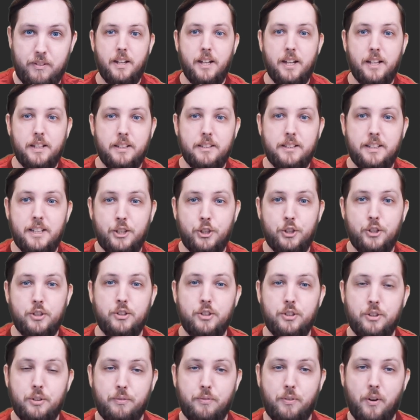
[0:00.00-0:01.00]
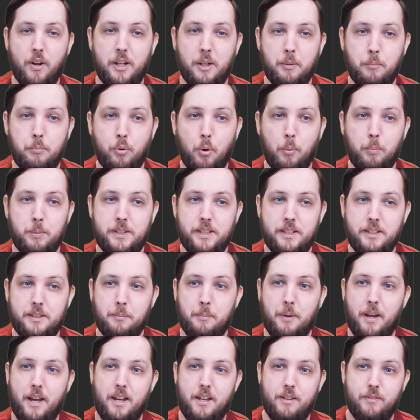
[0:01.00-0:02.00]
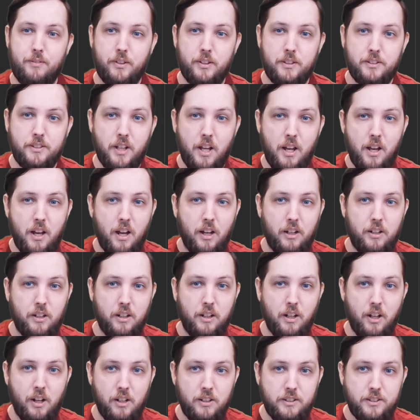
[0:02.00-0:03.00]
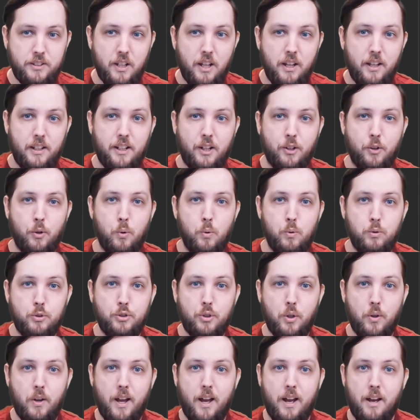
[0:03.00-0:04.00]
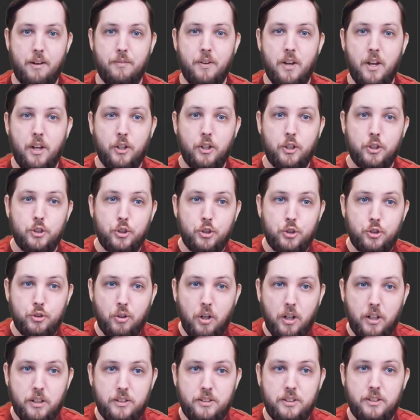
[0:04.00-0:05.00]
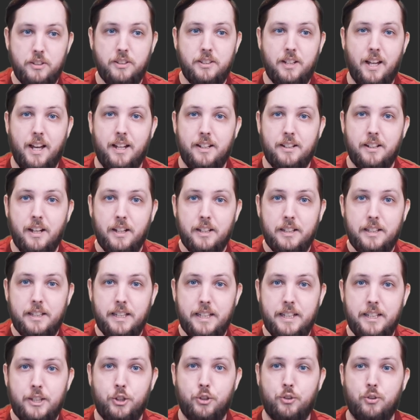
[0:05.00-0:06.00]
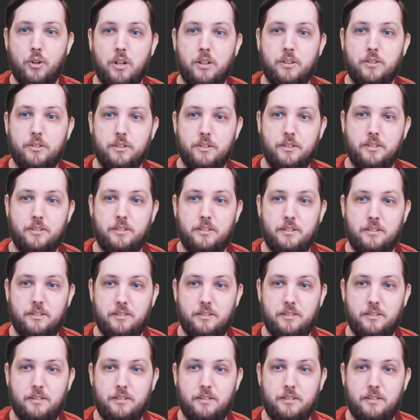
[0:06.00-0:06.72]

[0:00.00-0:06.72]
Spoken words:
In addition to defining properties and behaviors, a class can also have constructors and destructors.